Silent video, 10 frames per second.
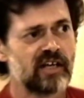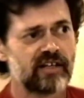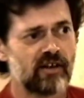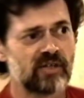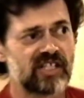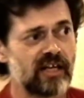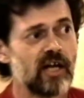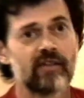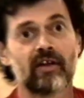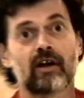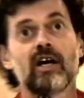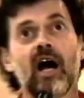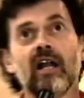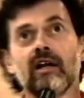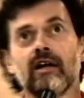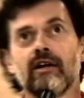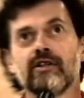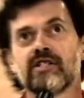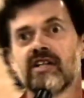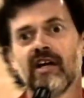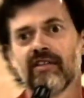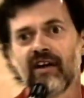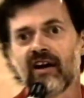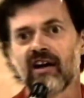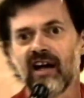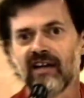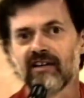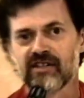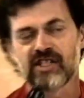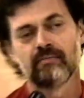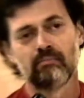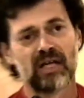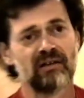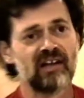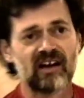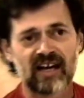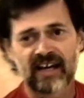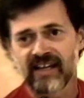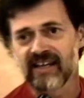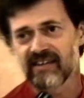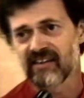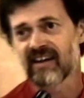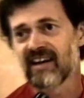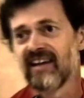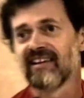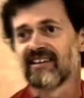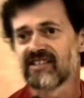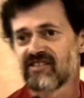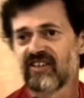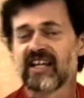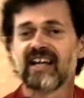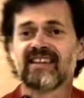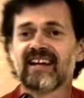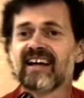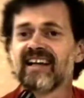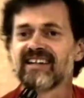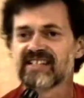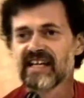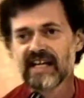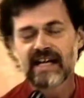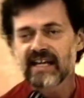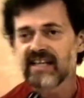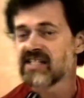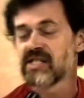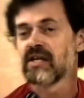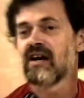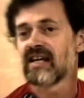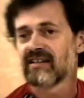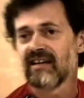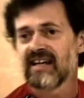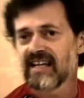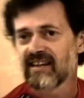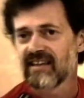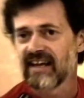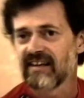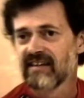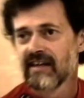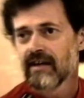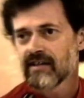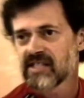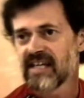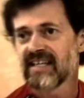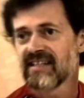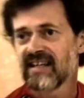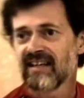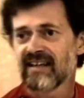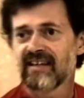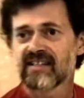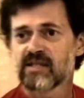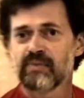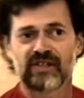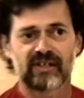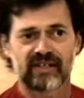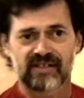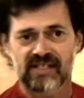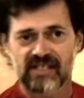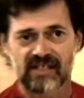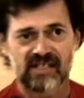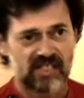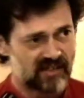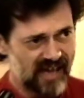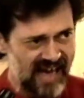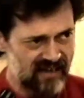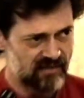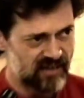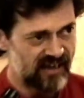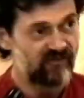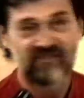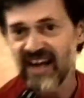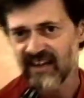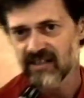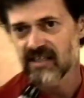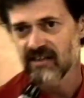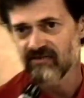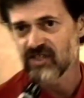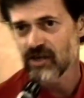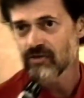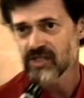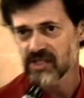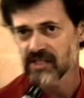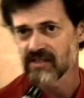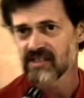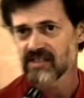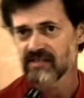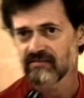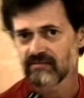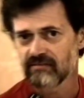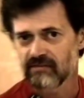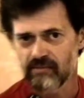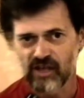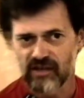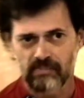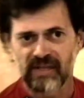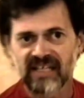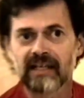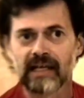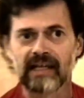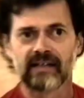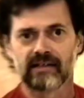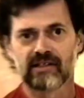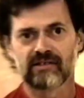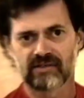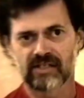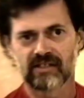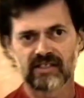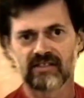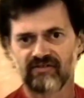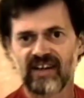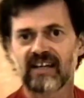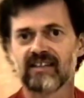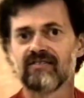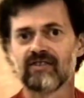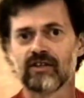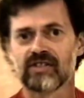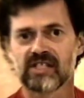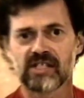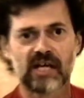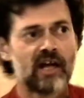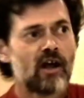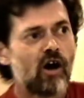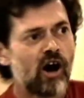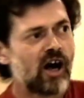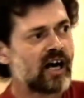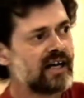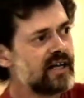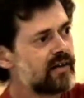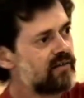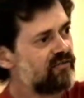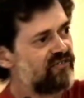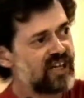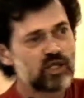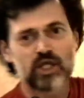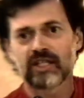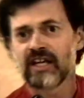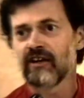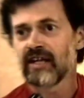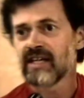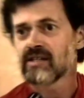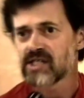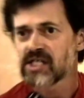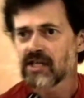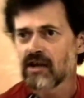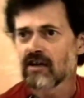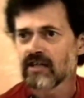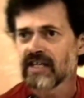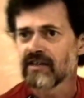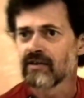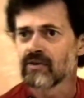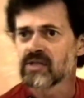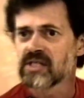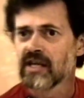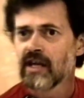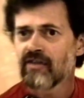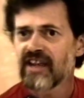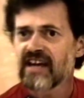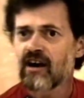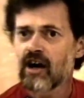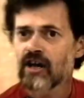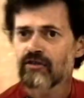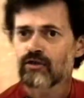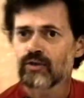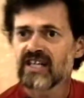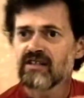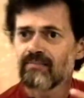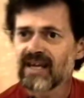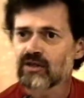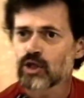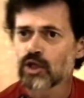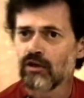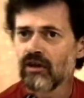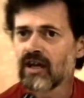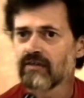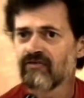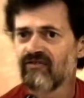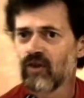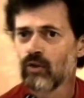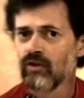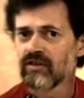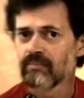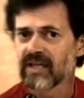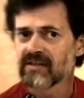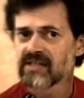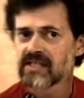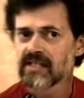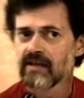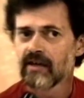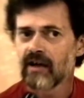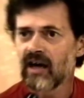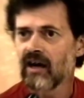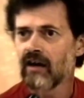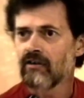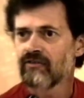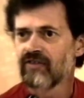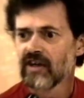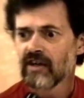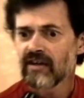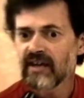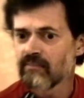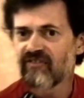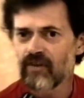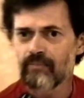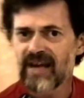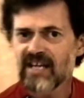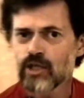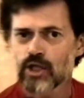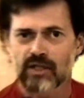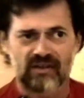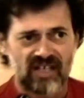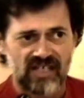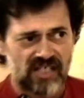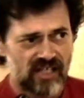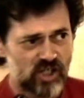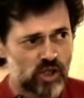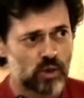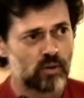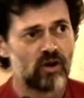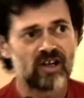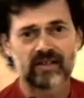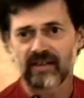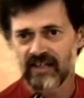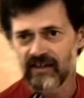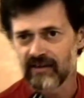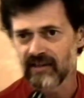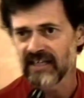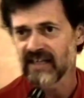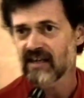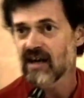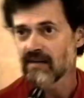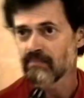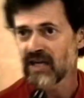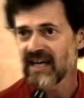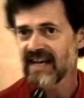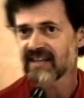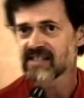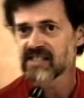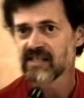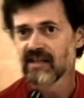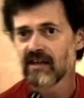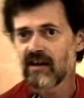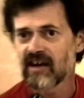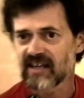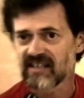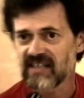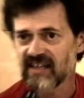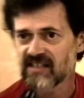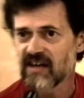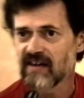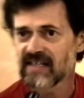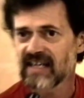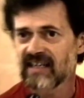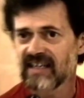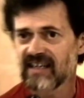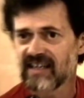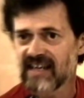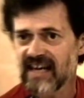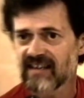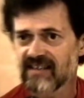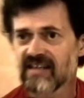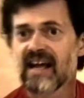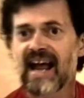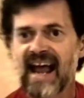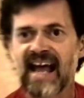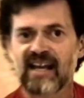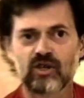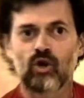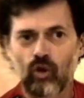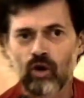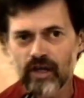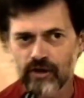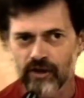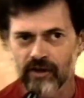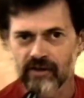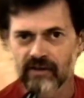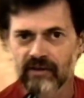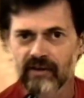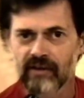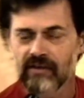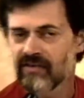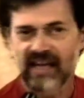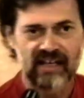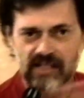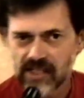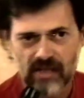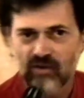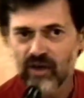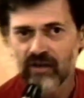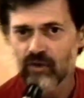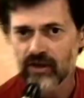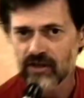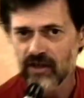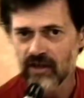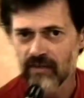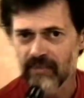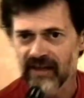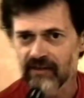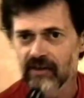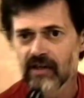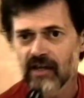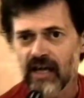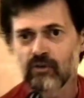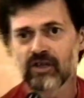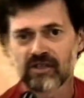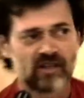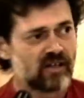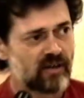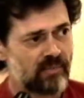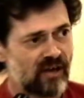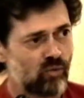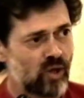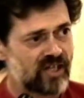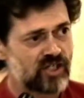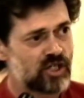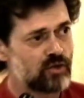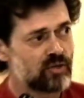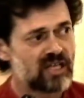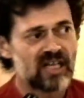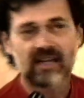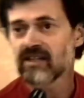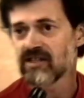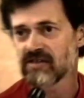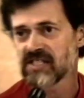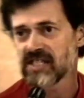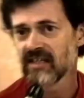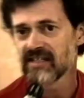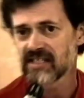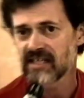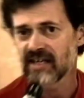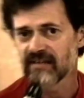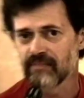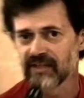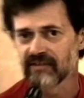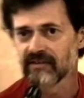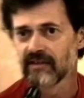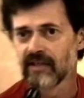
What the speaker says: They always say, the colors, malarkey, the colors, forget the colors. It is not like that. Psychedelic experiences at effective doses, I'm not piddling doses, effective doses, are visionary scenarios. They are 3-dimensional unfoldments of information that is extraordinarily complex, architectonically connected, and ordered. That's not what I want to talk about. I want to talk about what is unique to psilocybin.